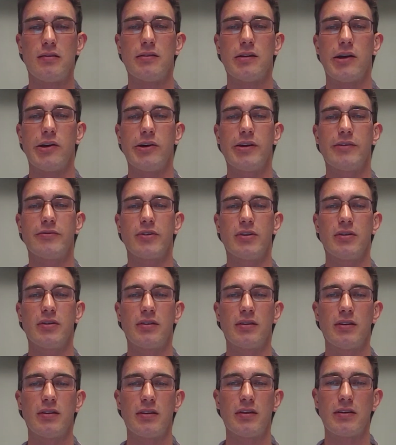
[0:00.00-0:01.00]
However,
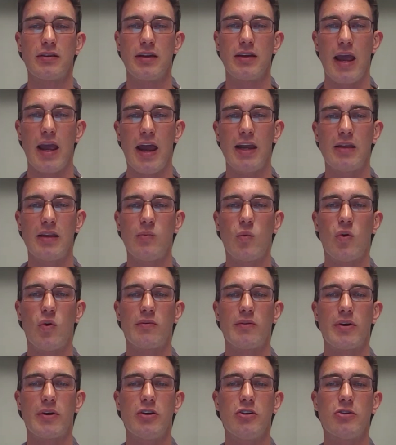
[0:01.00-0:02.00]
adding more
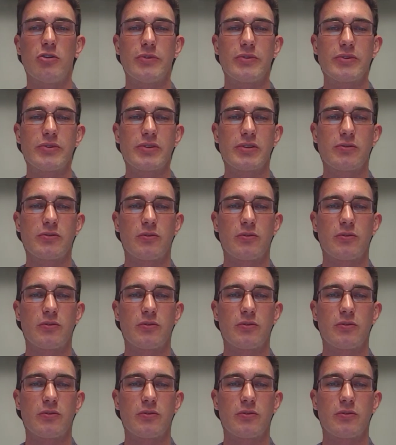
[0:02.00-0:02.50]
renewables